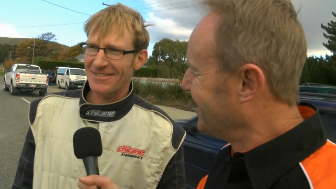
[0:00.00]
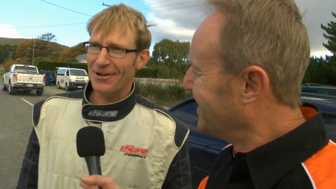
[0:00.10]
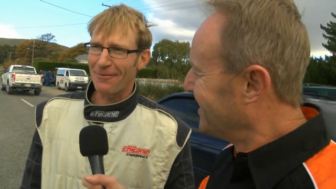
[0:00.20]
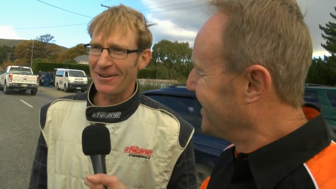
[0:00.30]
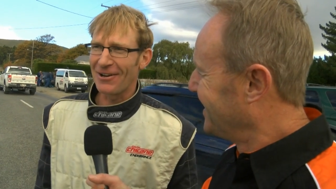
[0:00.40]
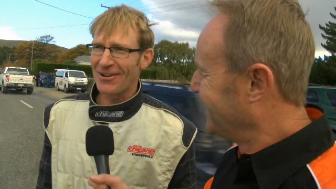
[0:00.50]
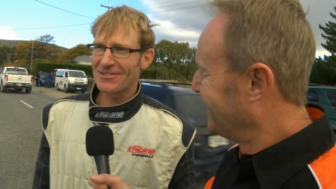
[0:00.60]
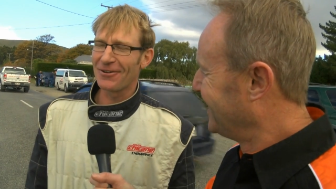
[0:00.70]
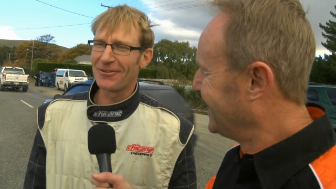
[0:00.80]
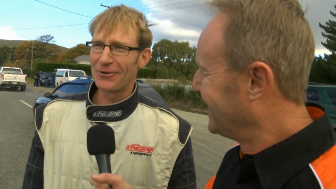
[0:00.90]
Speaker 1: He's got me lost
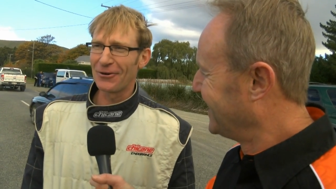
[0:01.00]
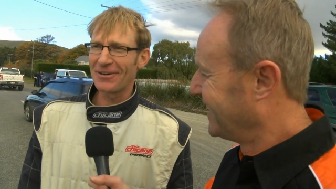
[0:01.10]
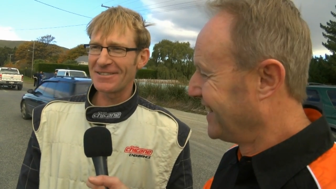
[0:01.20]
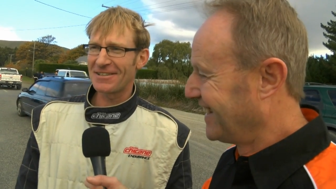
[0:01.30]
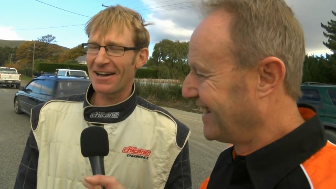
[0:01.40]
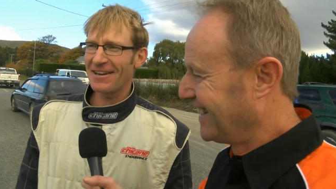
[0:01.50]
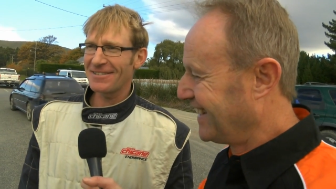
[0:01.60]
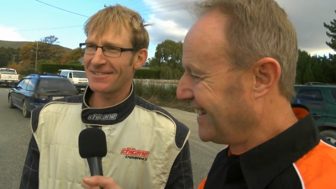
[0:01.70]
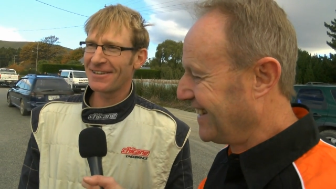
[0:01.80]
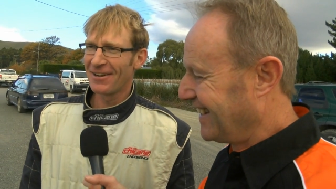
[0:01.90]
on the touring stage,
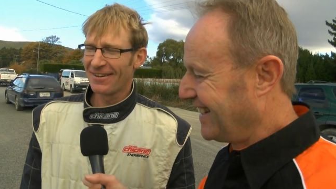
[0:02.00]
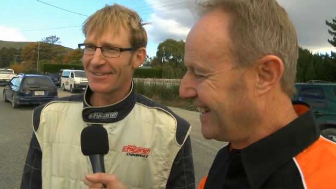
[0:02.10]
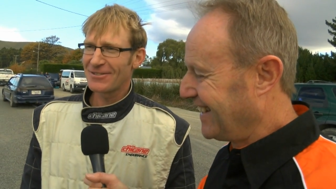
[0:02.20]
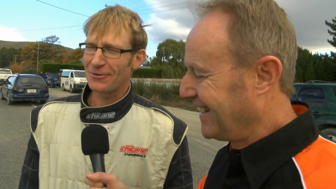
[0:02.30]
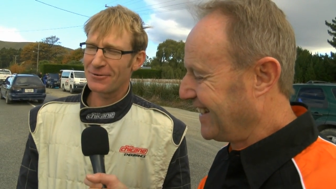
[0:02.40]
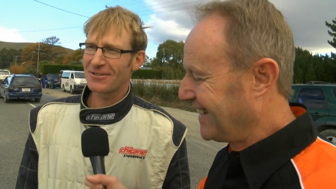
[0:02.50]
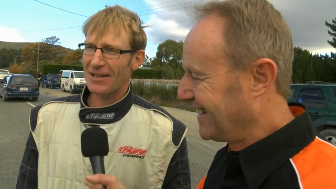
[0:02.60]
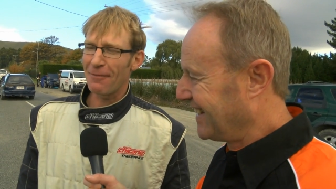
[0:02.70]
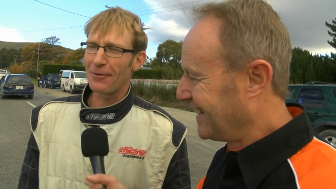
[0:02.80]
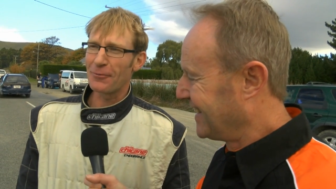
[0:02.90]
so there's a
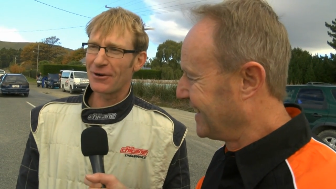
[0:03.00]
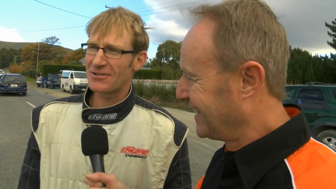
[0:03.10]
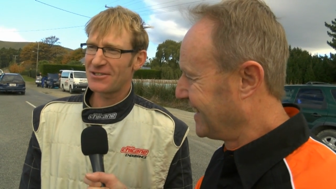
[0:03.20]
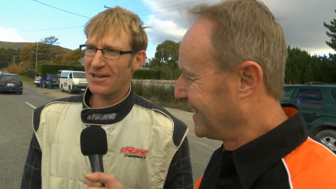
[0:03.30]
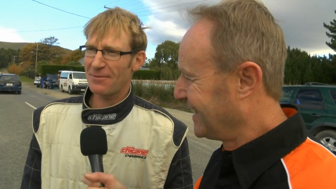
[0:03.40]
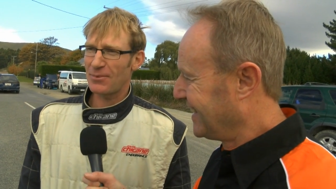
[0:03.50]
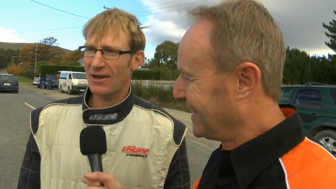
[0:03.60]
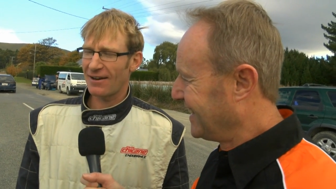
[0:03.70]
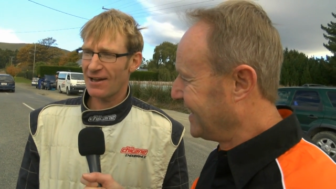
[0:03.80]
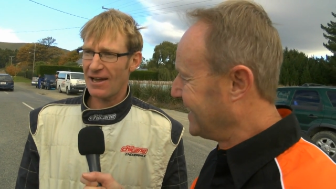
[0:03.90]
couple of words said, but
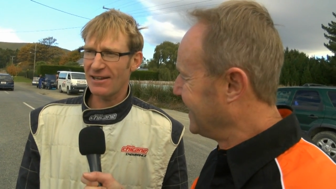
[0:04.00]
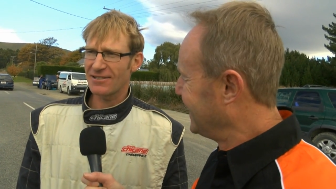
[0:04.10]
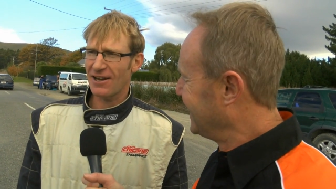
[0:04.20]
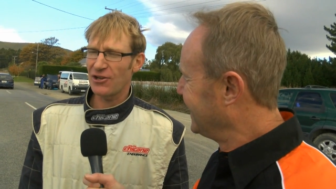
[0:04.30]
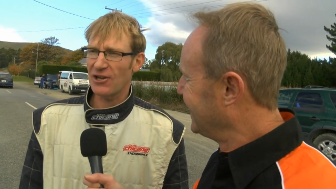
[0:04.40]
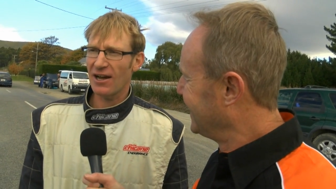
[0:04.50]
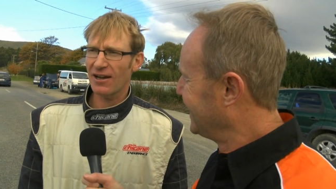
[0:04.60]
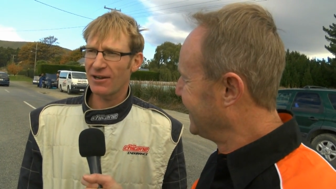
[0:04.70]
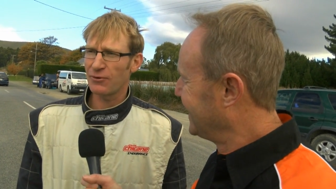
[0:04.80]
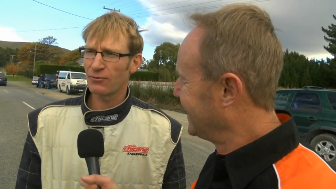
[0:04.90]
hey, he's only young
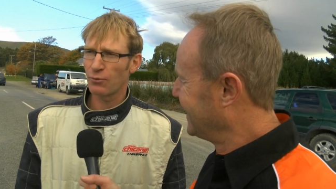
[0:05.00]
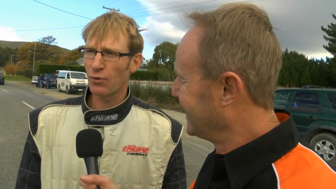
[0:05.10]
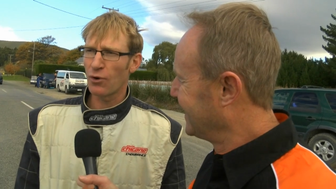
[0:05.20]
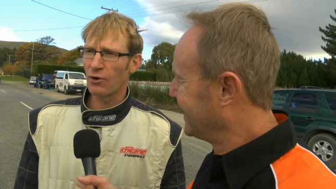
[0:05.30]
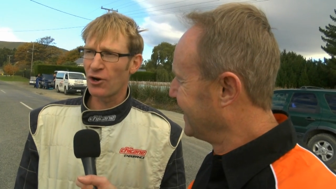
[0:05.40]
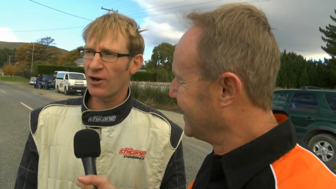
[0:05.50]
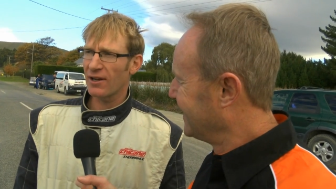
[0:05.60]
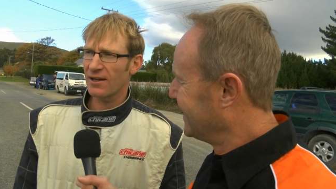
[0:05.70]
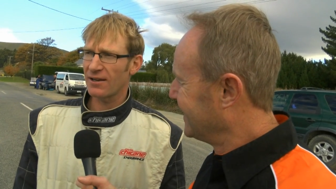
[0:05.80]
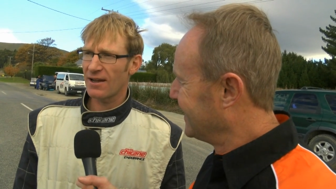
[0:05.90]
and we're all learning
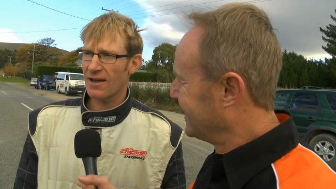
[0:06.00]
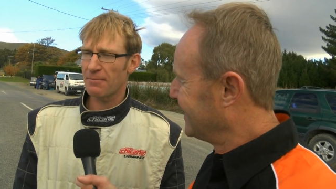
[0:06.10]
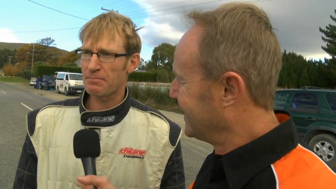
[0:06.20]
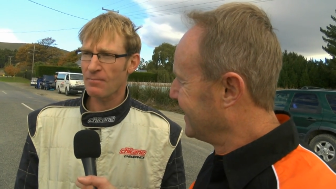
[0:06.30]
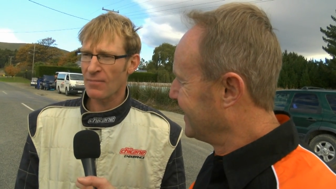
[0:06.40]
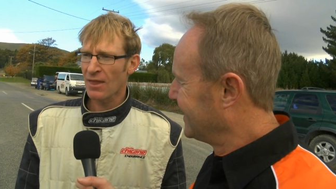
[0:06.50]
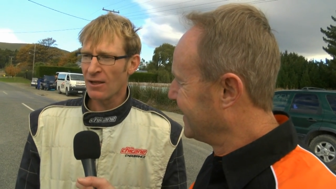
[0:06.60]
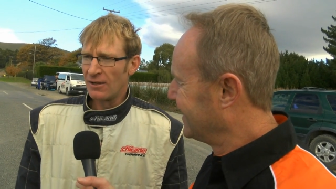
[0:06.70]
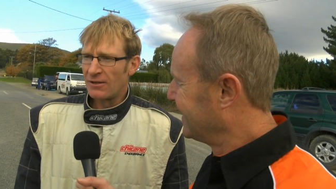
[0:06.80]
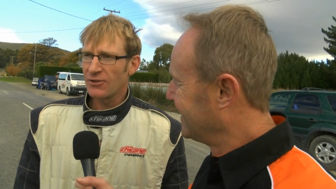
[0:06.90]
and um,
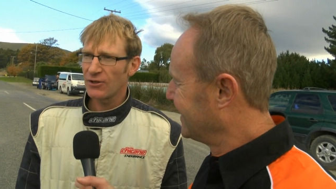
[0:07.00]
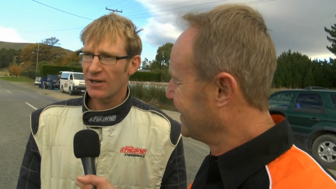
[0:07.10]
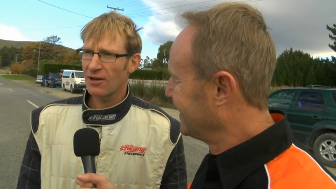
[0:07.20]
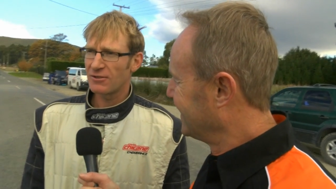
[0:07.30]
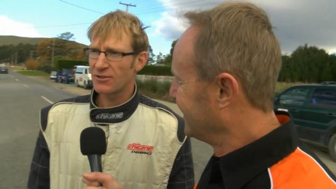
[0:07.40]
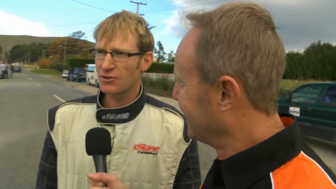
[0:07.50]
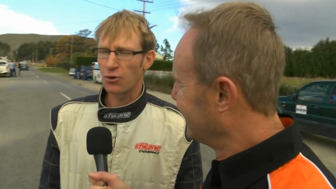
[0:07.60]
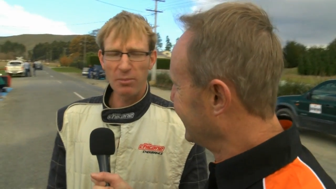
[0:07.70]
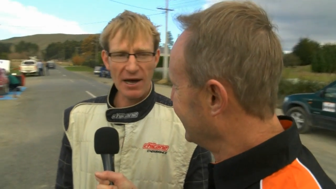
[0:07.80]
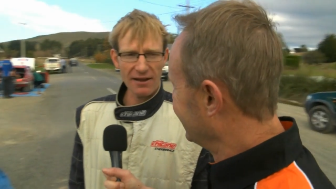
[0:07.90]
you know, it's just all
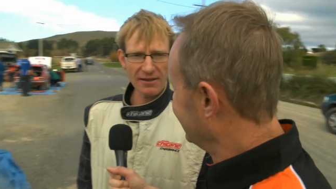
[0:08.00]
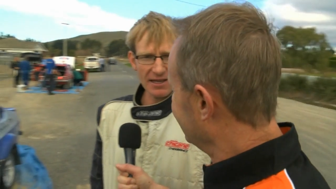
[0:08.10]
part of the